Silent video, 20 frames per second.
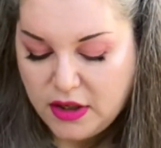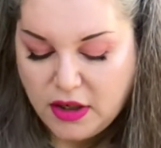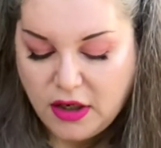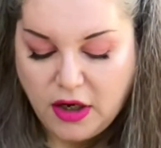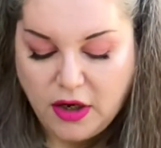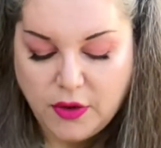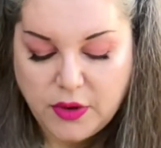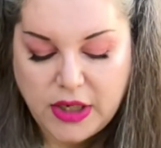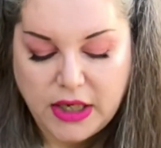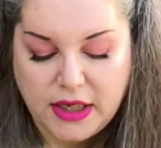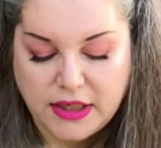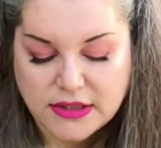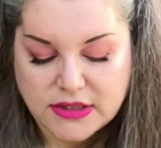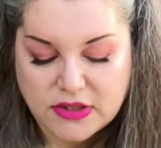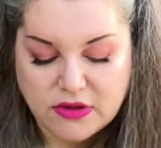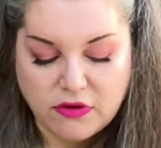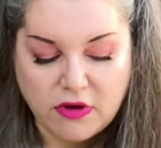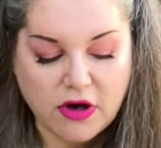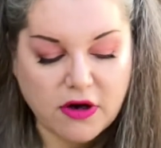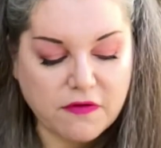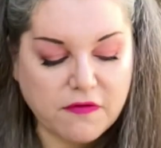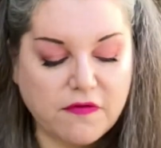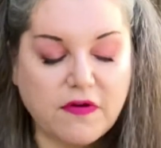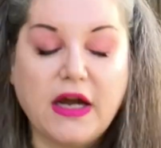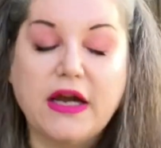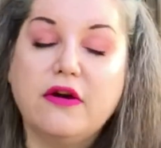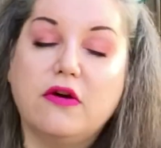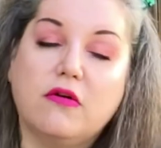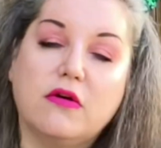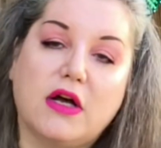Okay, so our
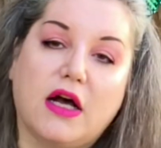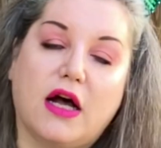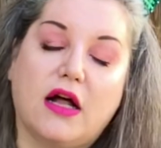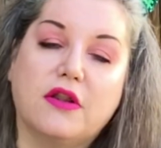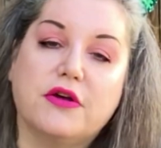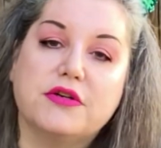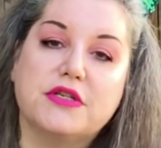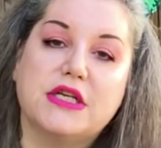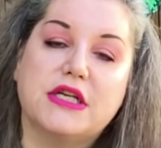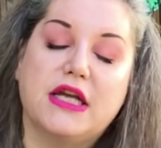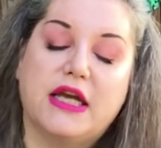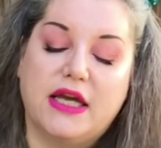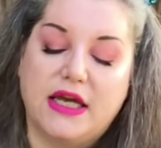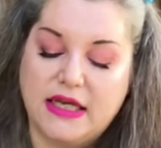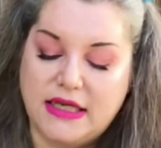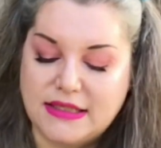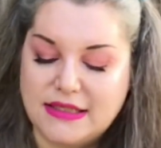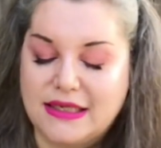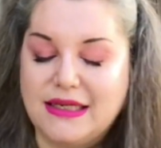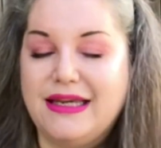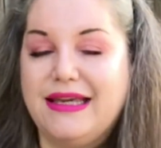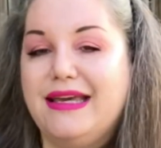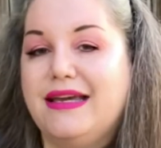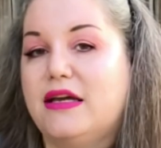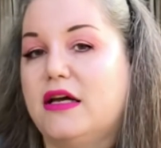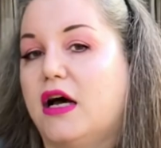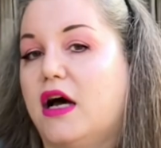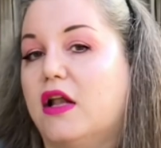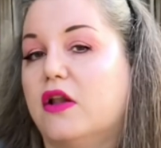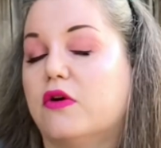final collar today is an
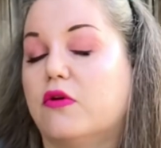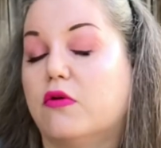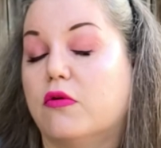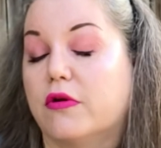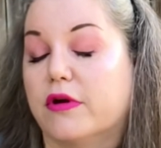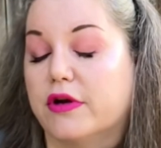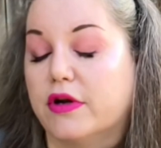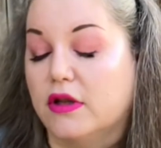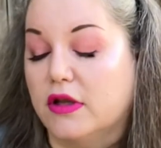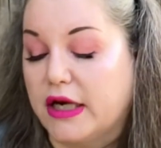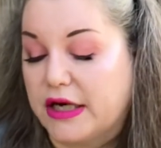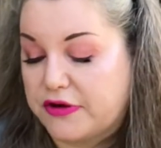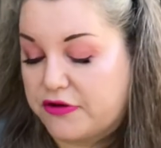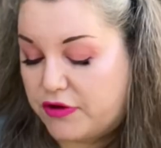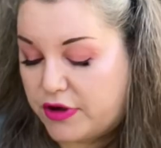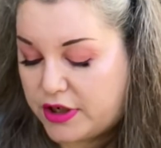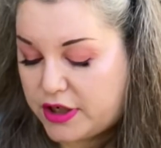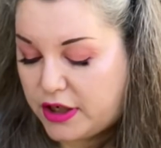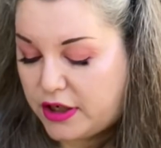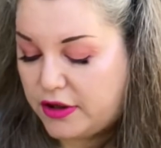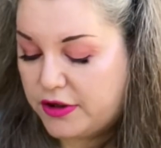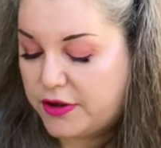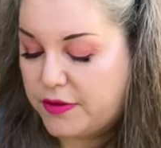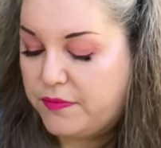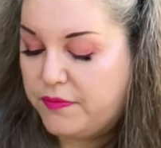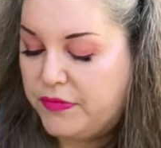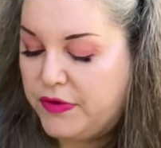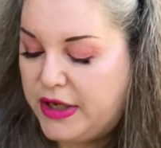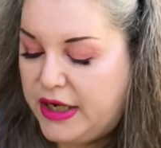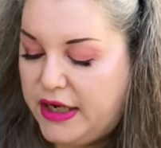e-collar or an electric collar.
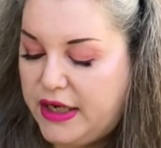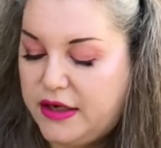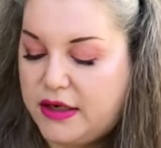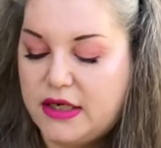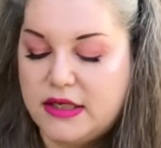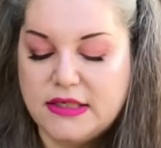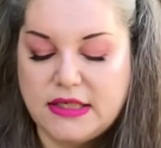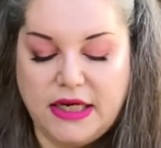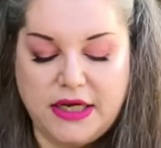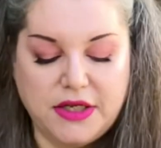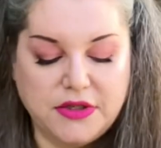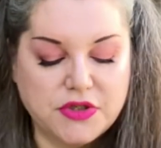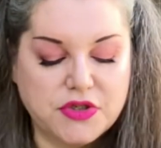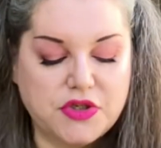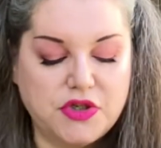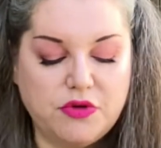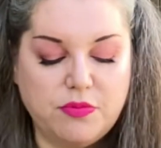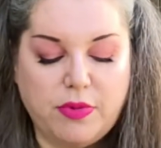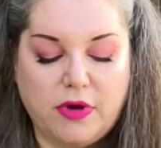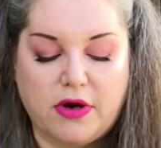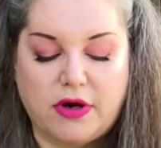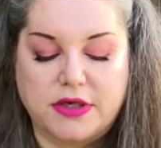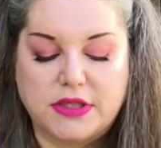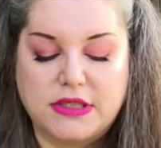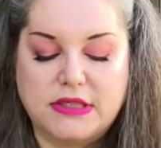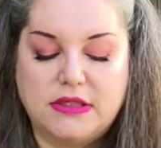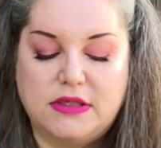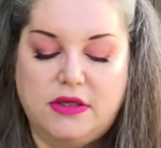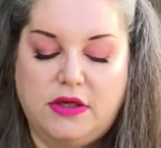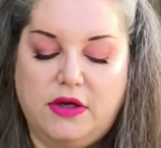It contains two
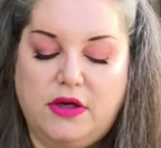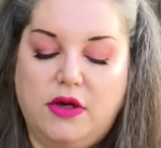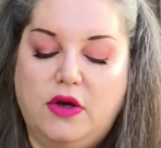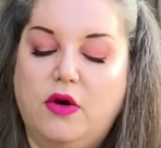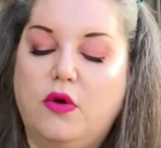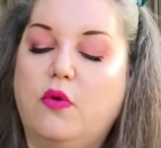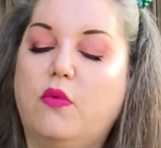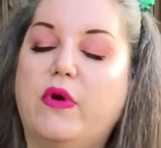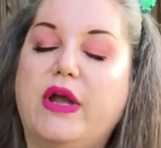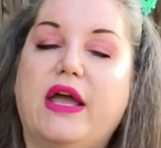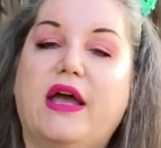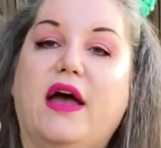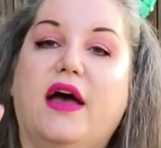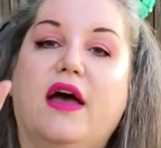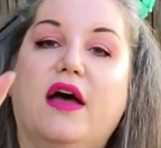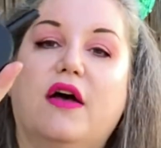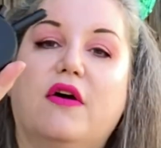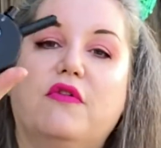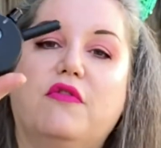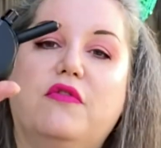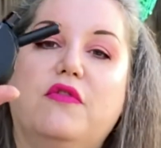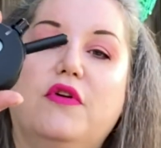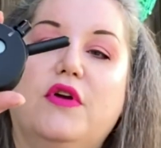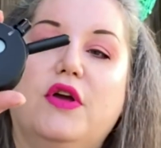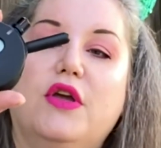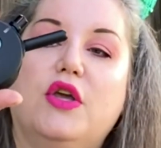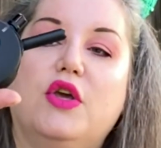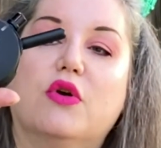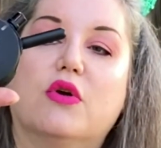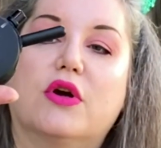parts. We have
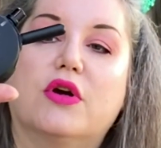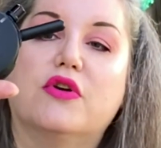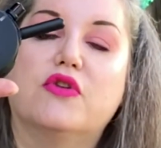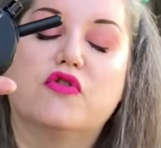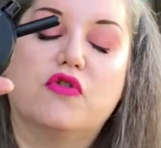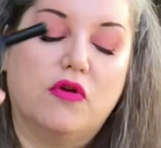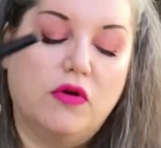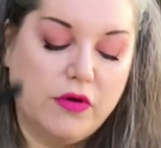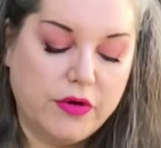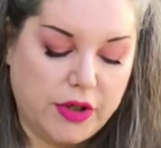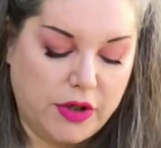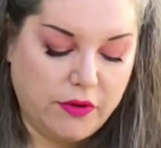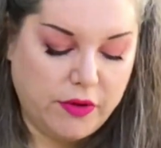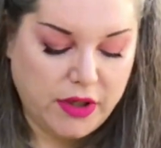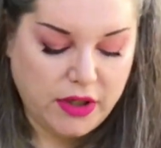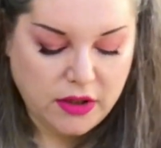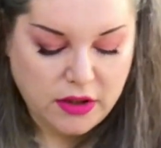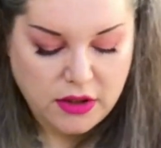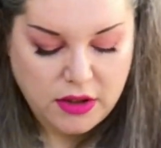your control unit,